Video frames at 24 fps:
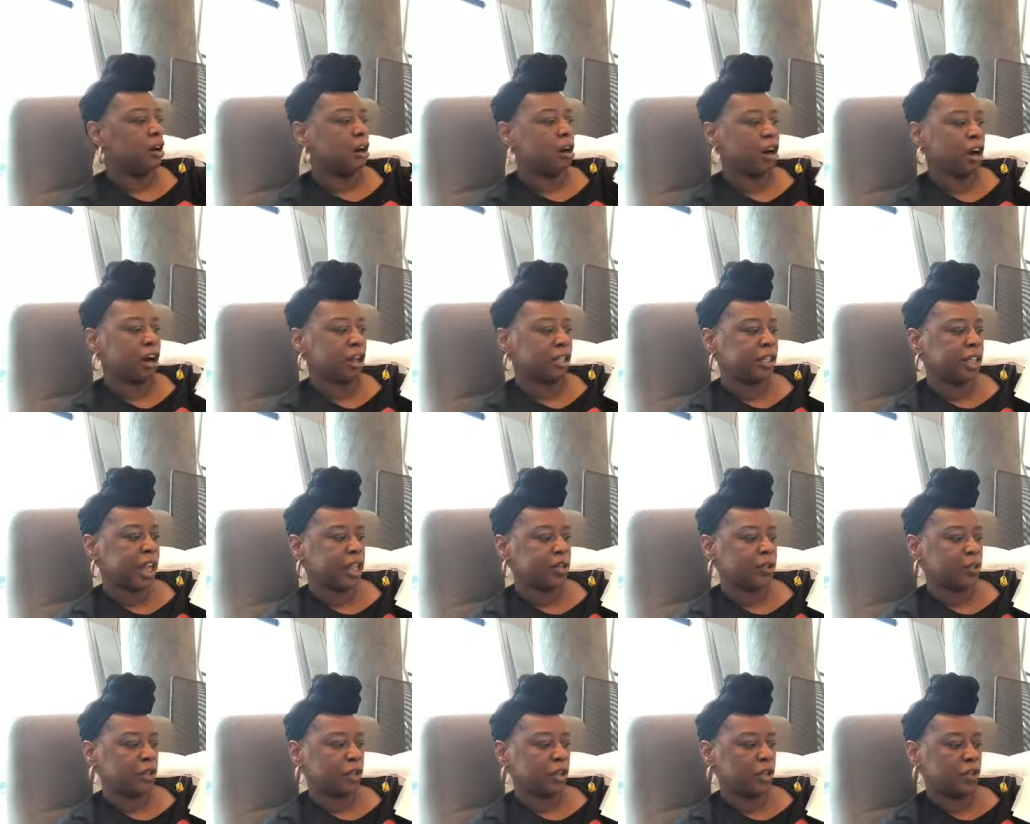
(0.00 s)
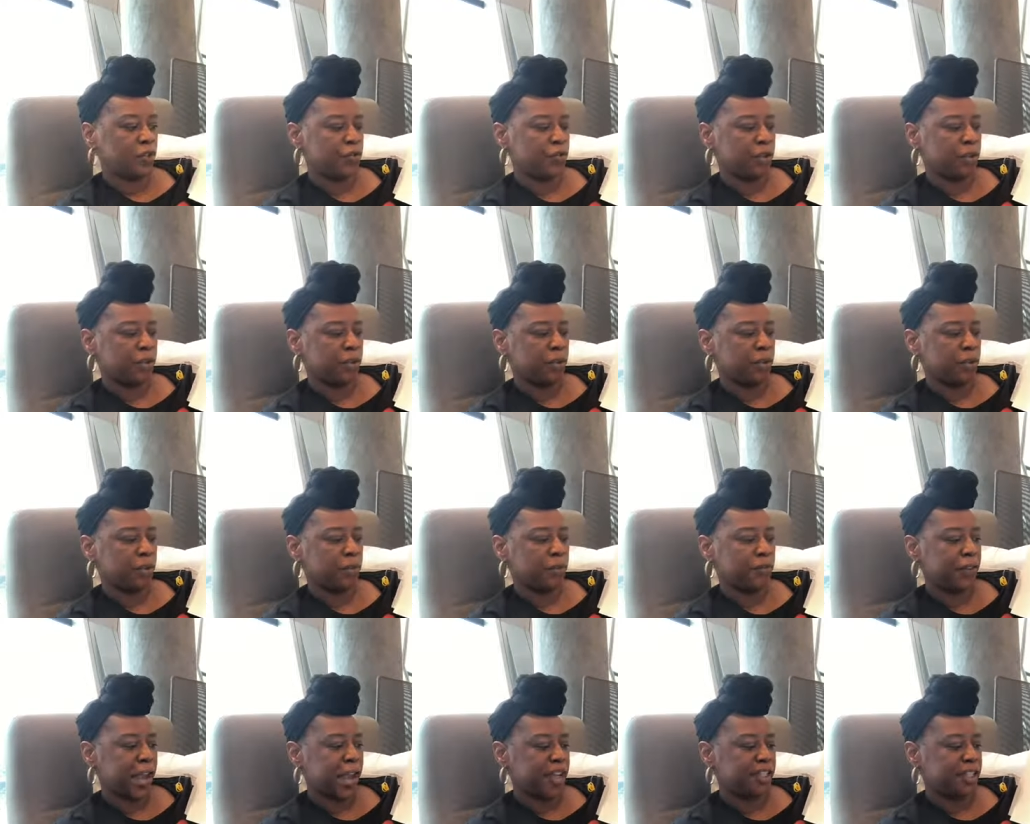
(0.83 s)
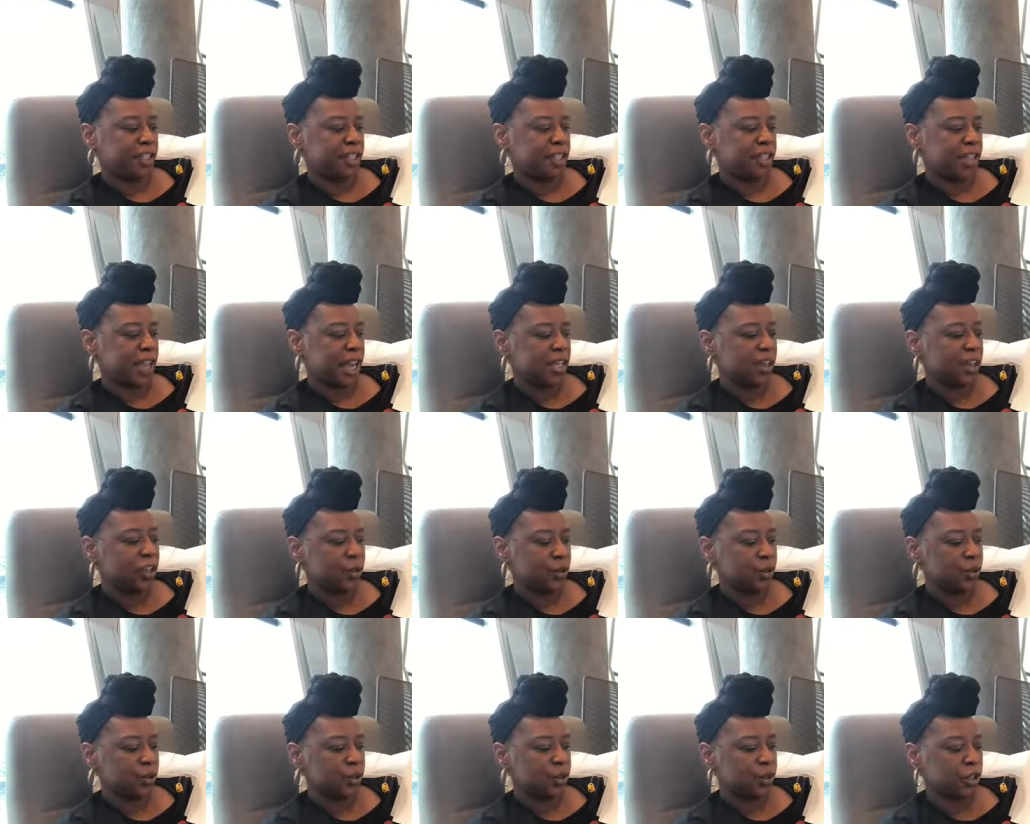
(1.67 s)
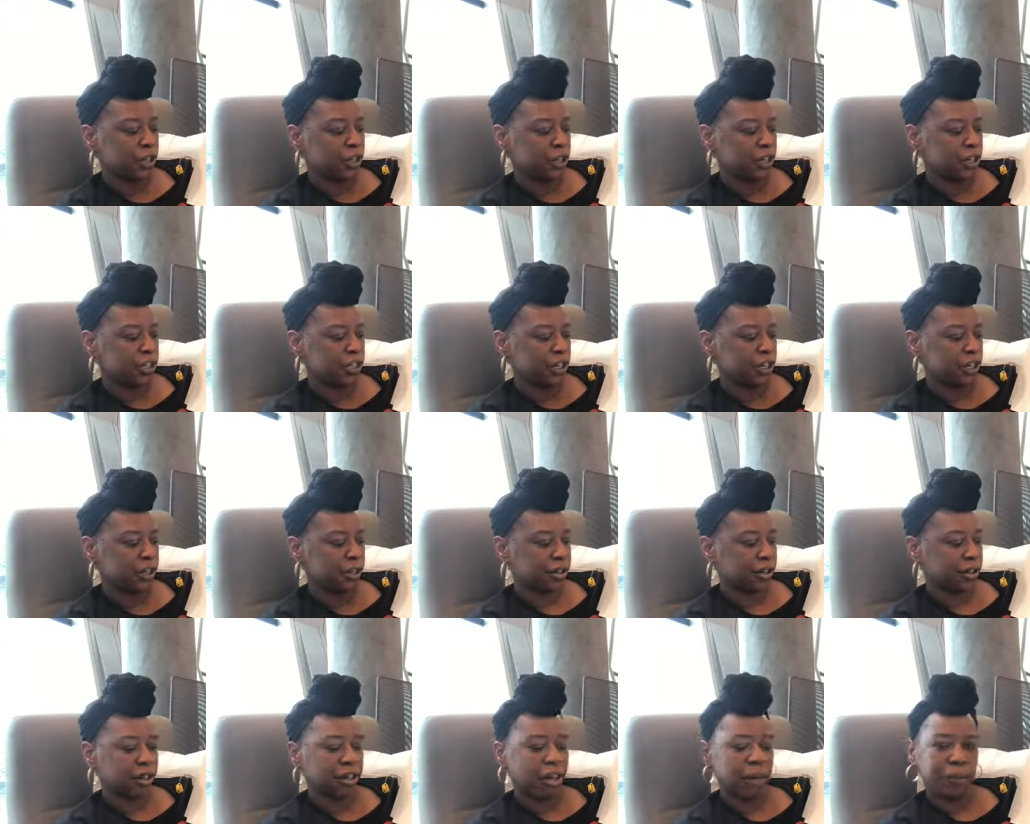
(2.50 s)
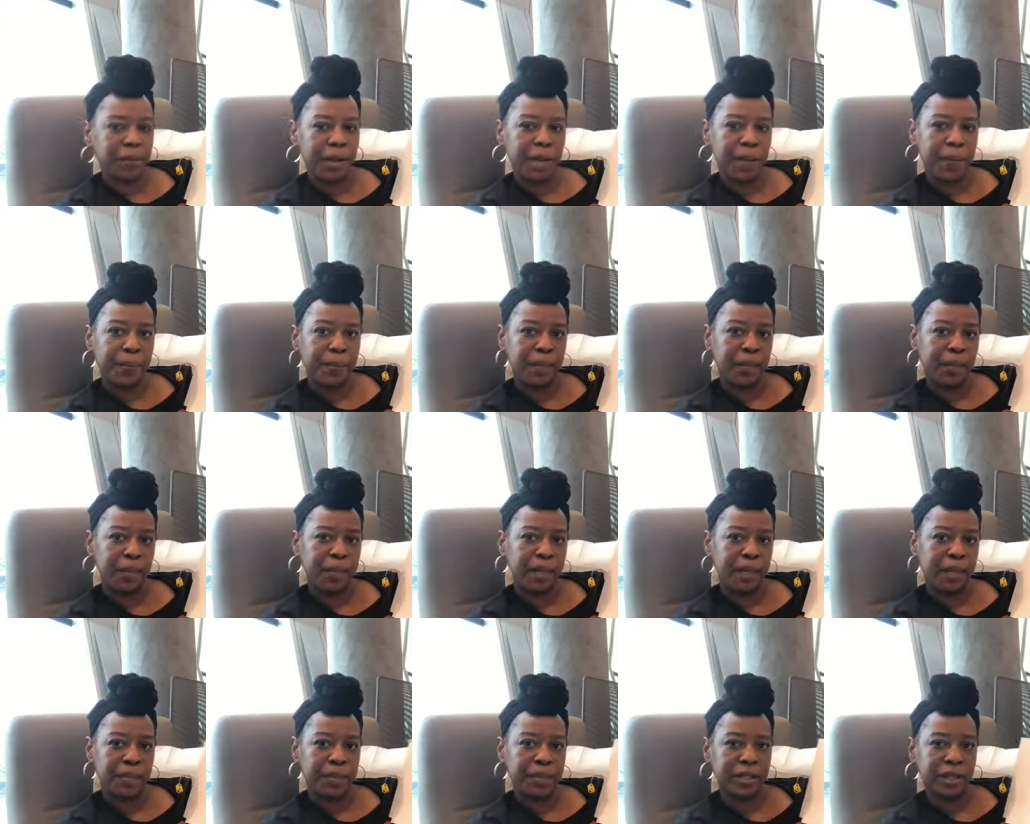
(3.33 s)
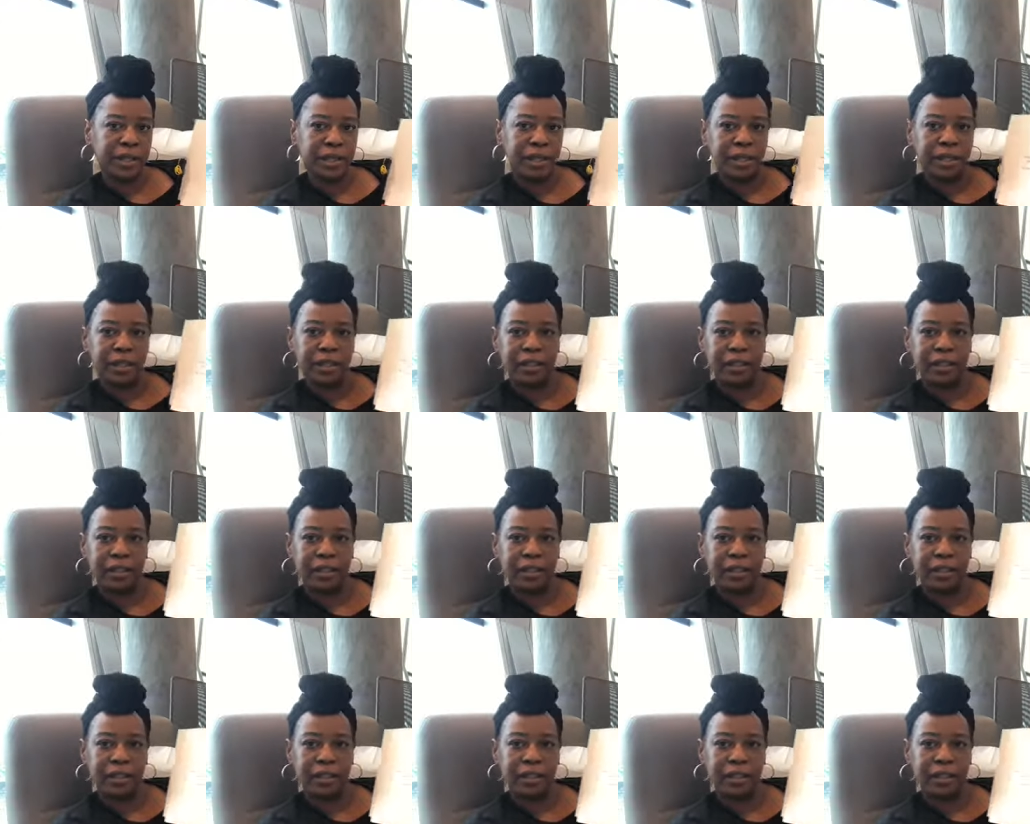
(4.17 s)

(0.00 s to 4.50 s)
Art class was over, but Vashi sat glued to her chair. Her paper was empty.